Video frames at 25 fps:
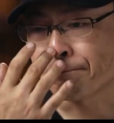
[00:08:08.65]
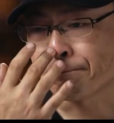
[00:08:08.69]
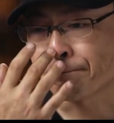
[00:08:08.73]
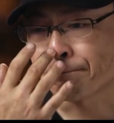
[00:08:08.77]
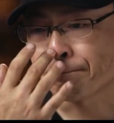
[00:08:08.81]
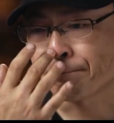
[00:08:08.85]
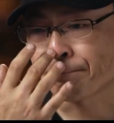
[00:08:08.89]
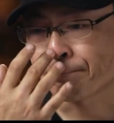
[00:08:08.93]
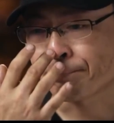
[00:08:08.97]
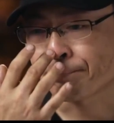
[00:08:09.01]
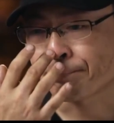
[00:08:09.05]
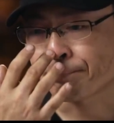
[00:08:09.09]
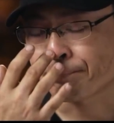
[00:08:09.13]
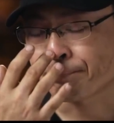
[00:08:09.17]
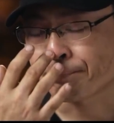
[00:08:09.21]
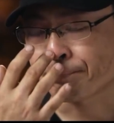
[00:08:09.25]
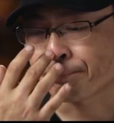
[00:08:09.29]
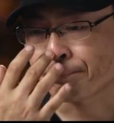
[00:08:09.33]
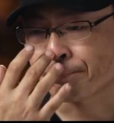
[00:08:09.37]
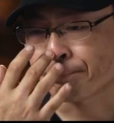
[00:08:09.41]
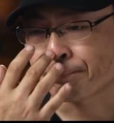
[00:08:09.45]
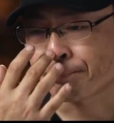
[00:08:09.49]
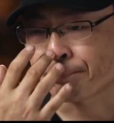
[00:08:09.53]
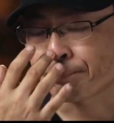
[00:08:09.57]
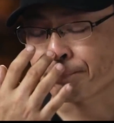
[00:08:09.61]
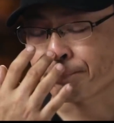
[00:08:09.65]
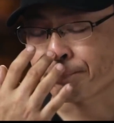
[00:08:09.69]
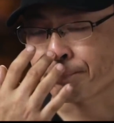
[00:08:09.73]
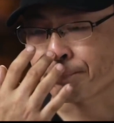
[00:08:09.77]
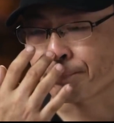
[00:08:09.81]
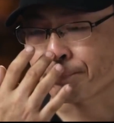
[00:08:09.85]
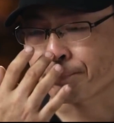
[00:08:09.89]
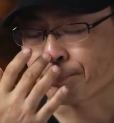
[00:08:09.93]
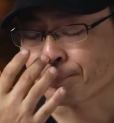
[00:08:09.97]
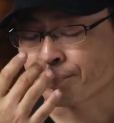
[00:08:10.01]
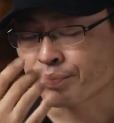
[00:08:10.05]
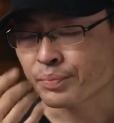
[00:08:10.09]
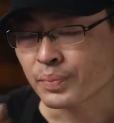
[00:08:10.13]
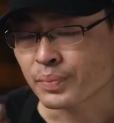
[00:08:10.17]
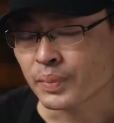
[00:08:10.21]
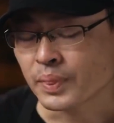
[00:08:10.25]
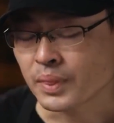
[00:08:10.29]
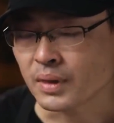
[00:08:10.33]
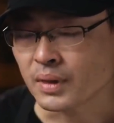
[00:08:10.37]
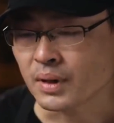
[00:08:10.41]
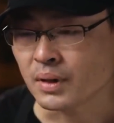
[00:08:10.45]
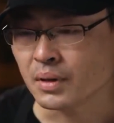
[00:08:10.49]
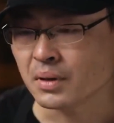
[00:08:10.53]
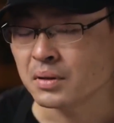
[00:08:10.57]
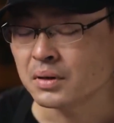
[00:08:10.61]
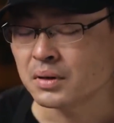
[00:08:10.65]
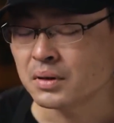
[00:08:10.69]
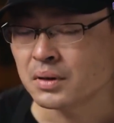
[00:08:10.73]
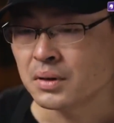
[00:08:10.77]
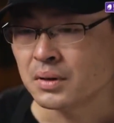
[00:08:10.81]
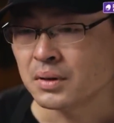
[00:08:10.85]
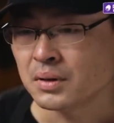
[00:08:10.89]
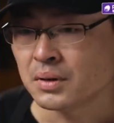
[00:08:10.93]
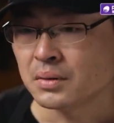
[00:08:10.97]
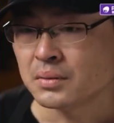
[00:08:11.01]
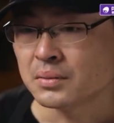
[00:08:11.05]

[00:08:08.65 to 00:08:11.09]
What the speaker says: sort of crying a bit, and I don't. It seemed